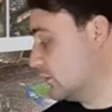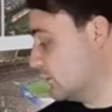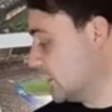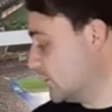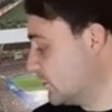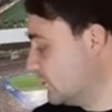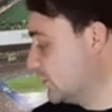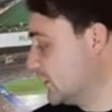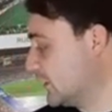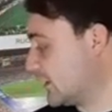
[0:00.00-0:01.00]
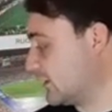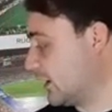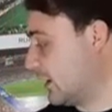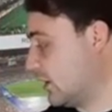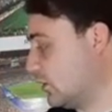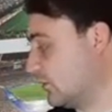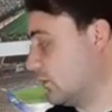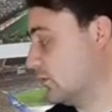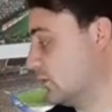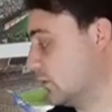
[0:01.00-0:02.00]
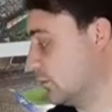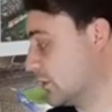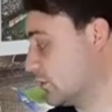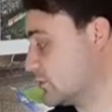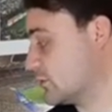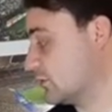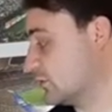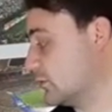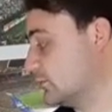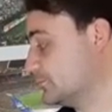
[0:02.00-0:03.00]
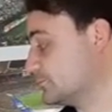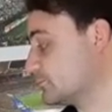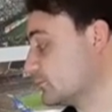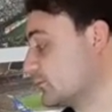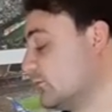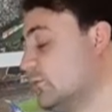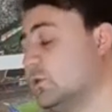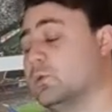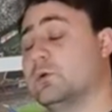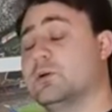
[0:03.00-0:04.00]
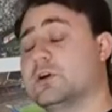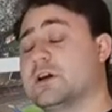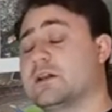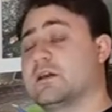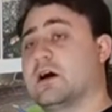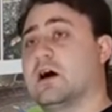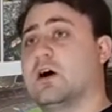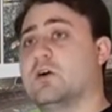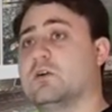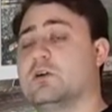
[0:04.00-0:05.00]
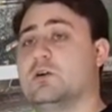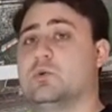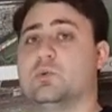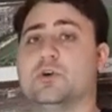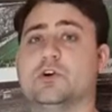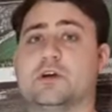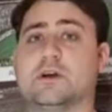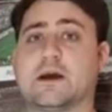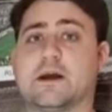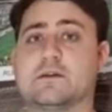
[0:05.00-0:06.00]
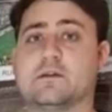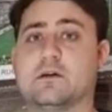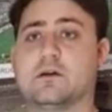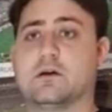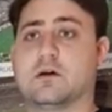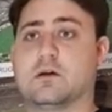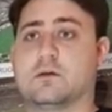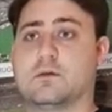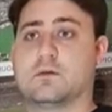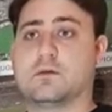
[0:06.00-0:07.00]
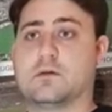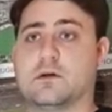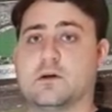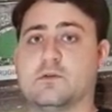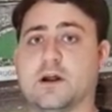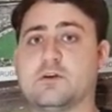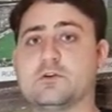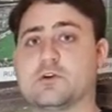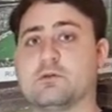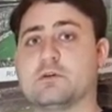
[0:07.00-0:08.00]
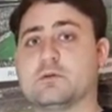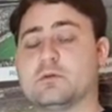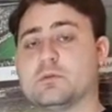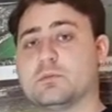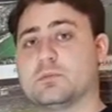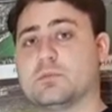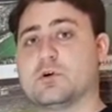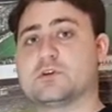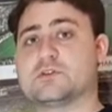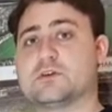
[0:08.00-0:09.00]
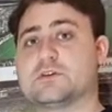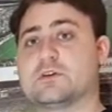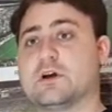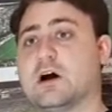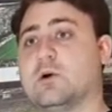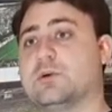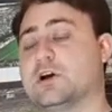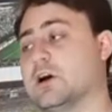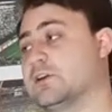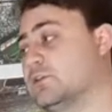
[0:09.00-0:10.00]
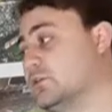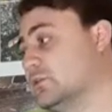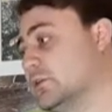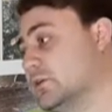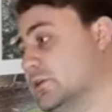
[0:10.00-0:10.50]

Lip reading: Then when we're looking at the how, the middle circle, when we're looking at the how, we're looking at a value-driven process on how we're going to